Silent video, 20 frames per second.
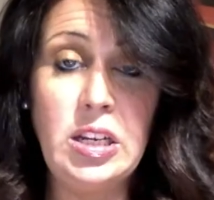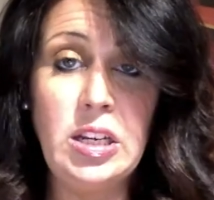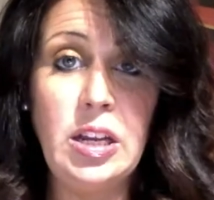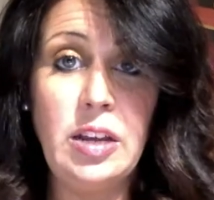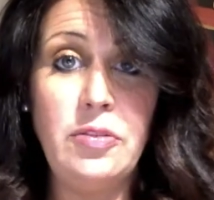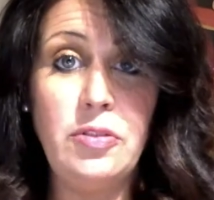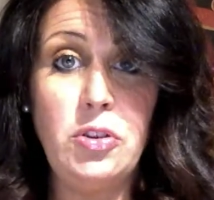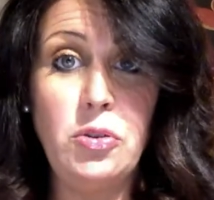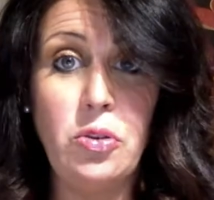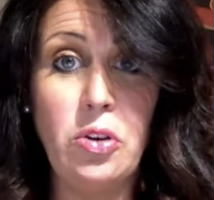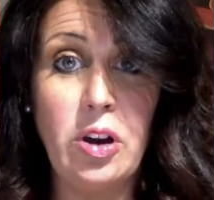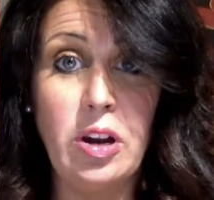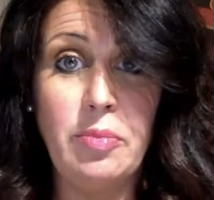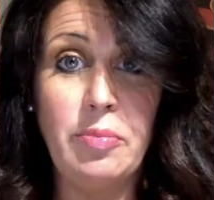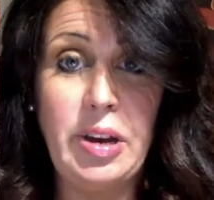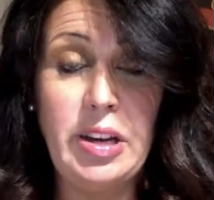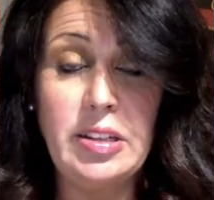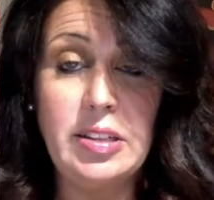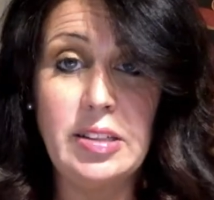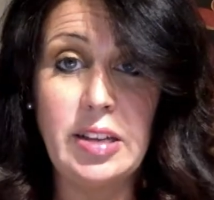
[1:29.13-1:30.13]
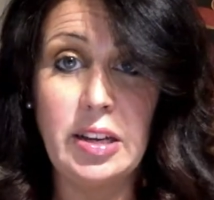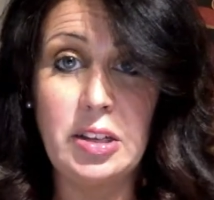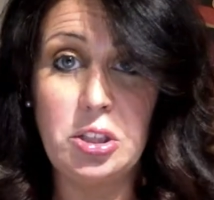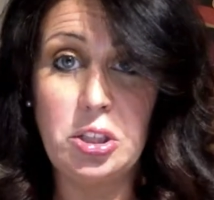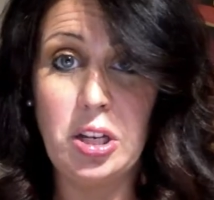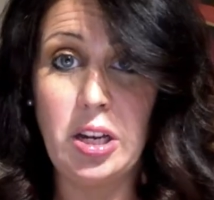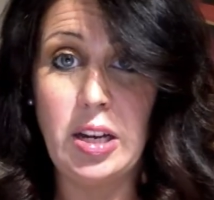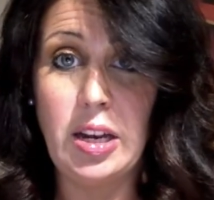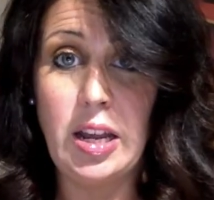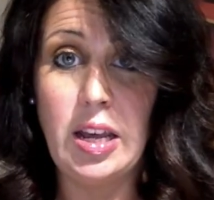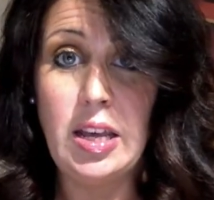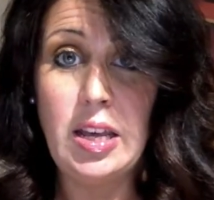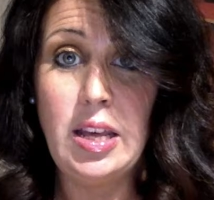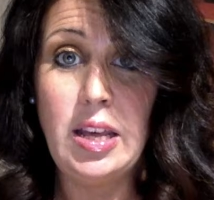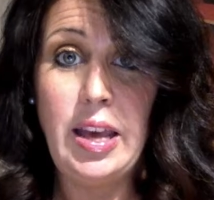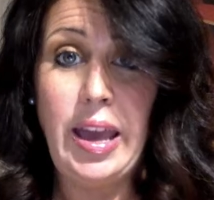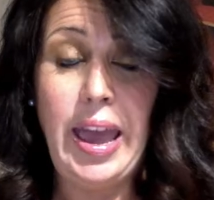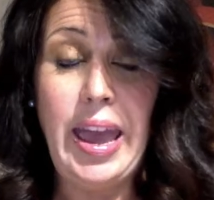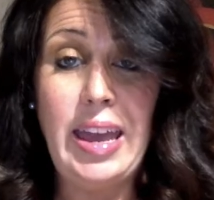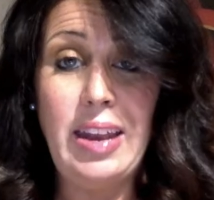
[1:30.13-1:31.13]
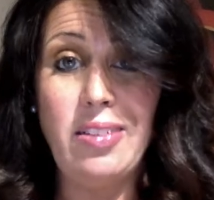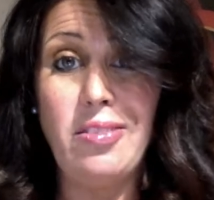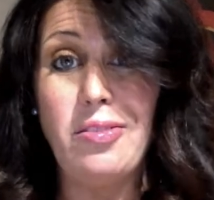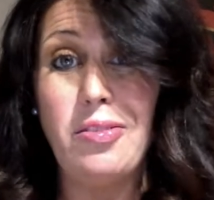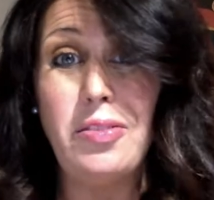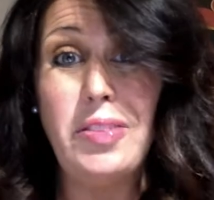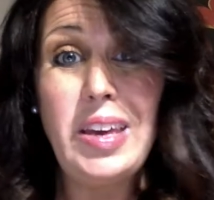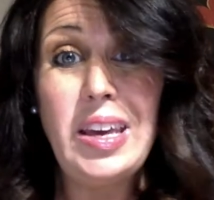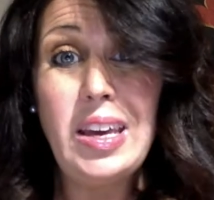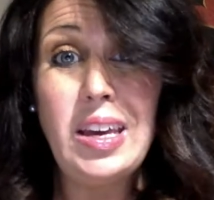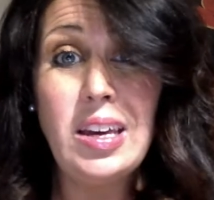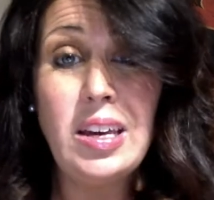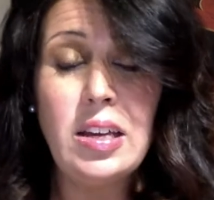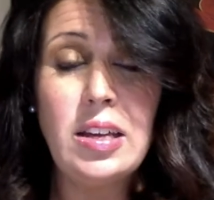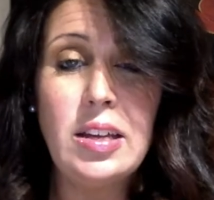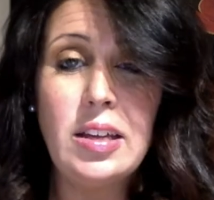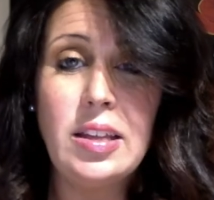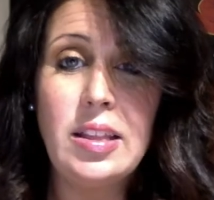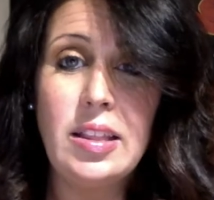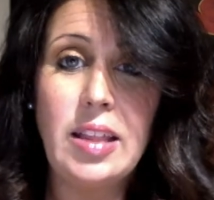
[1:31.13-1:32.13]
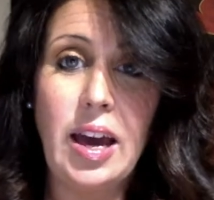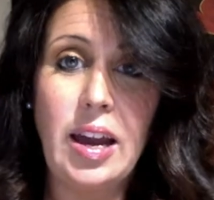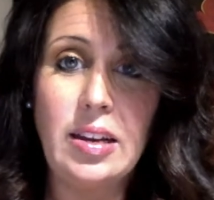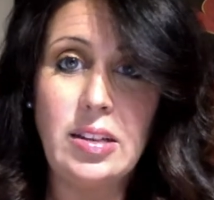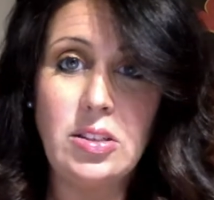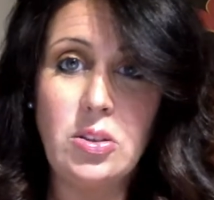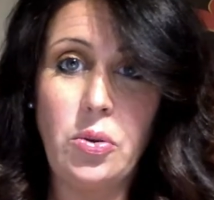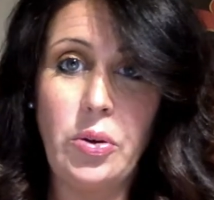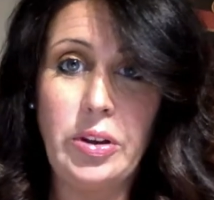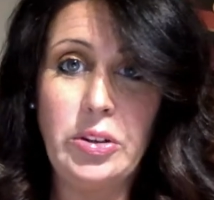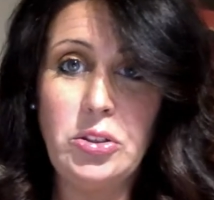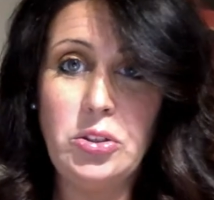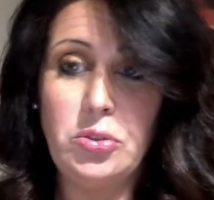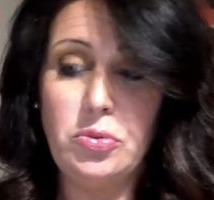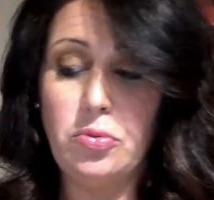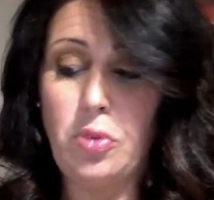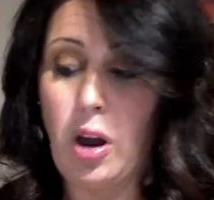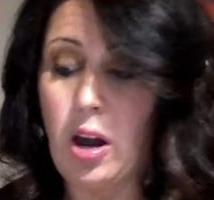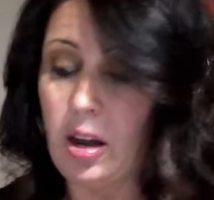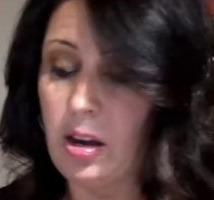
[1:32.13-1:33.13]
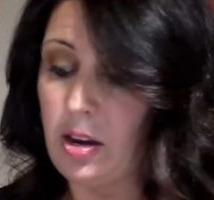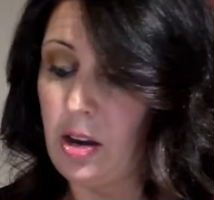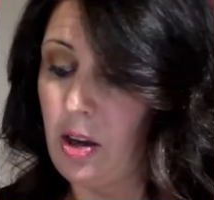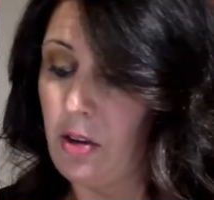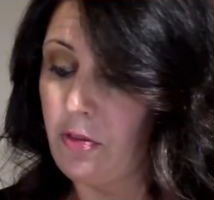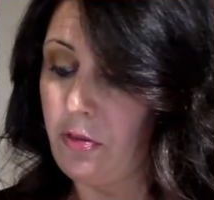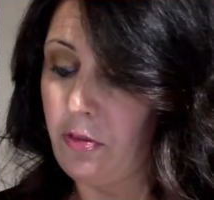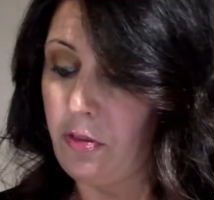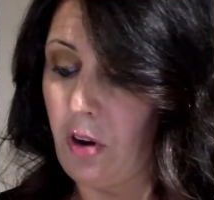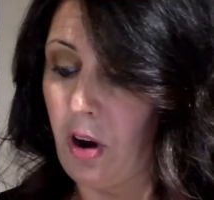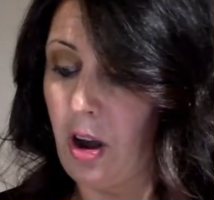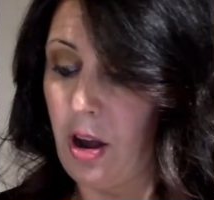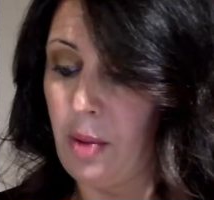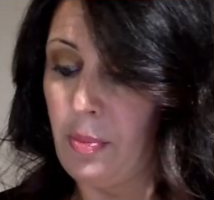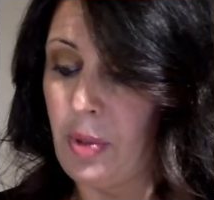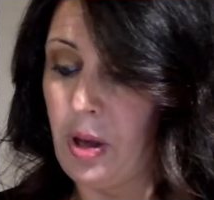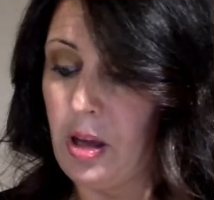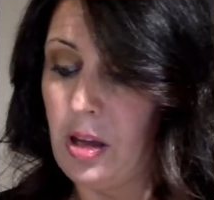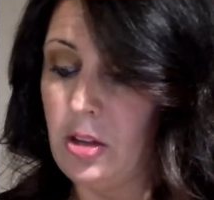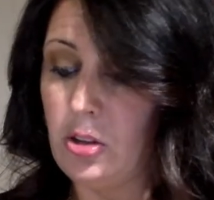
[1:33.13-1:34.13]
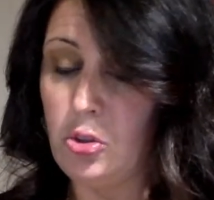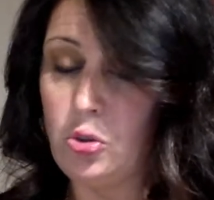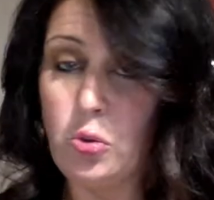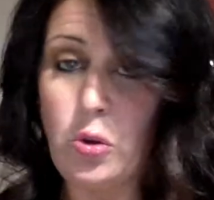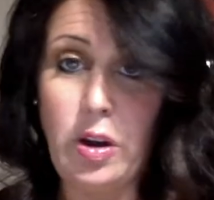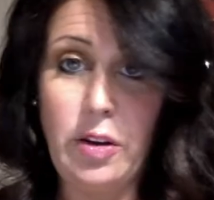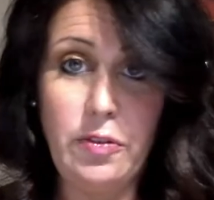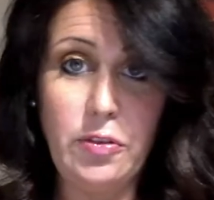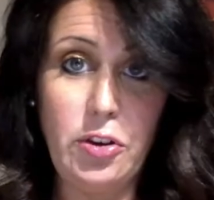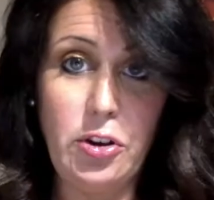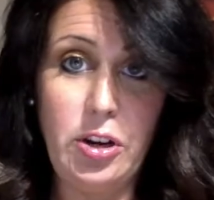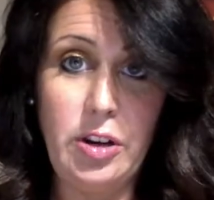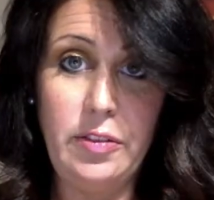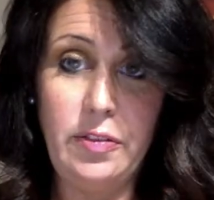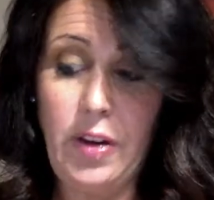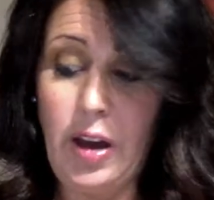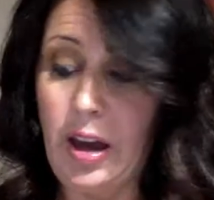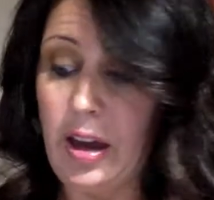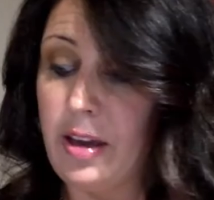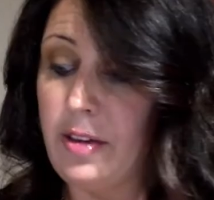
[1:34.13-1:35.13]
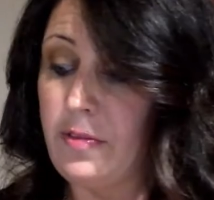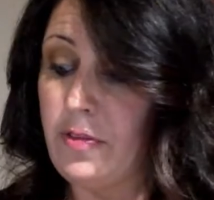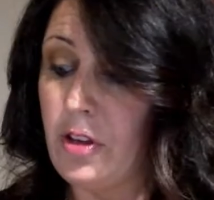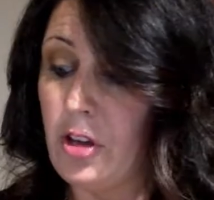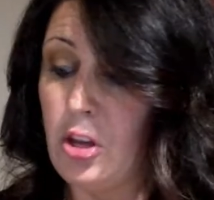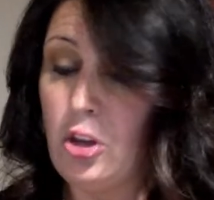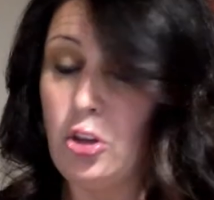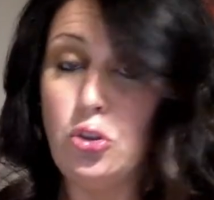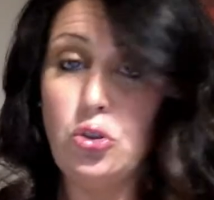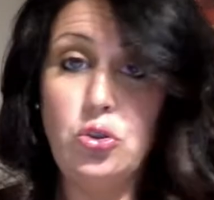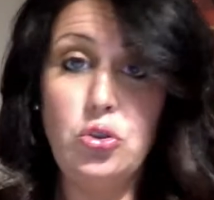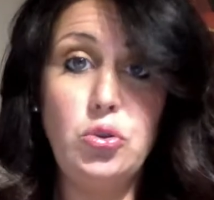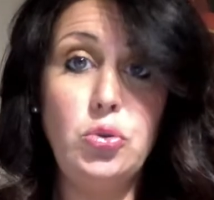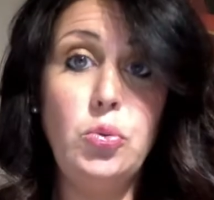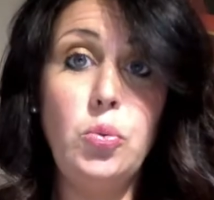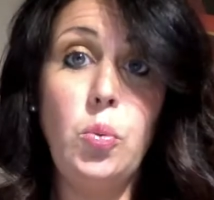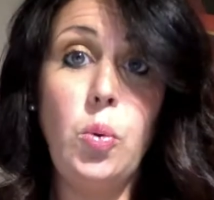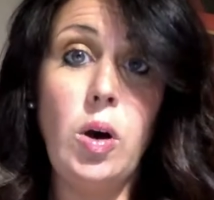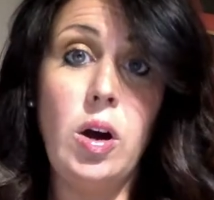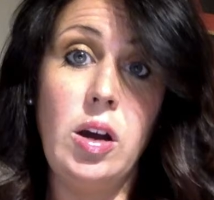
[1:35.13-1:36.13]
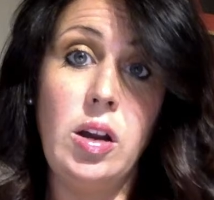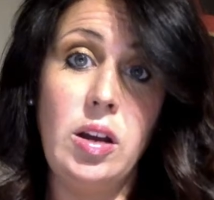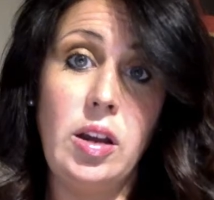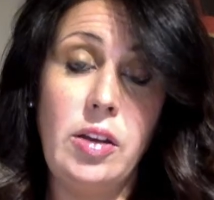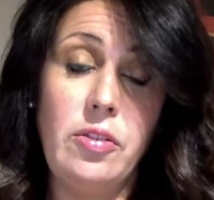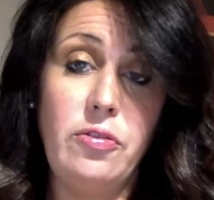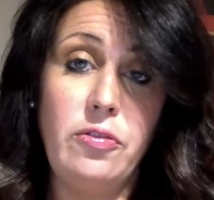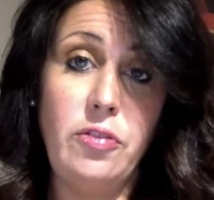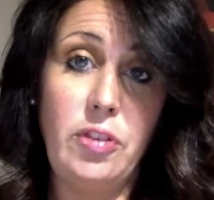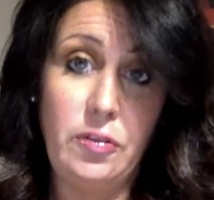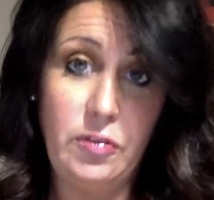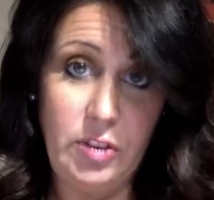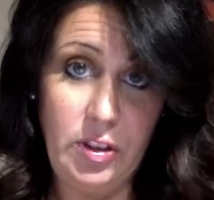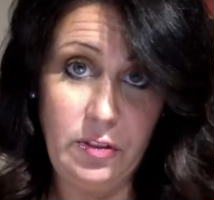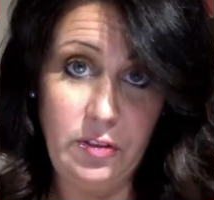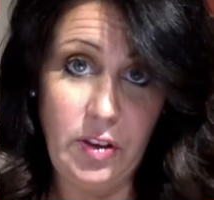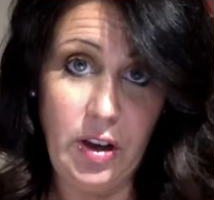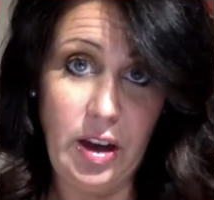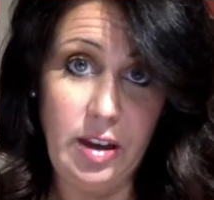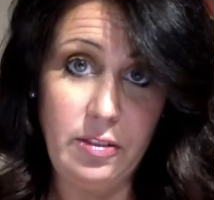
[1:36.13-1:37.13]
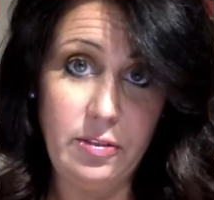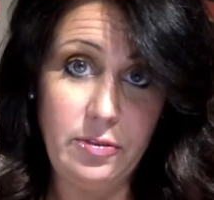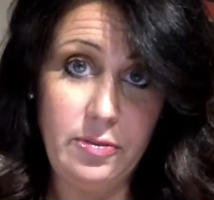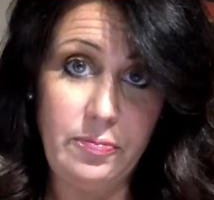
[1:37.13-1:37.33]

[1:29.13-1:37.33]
If you are in my section NV, that is going to run from 12:35 to 1:55.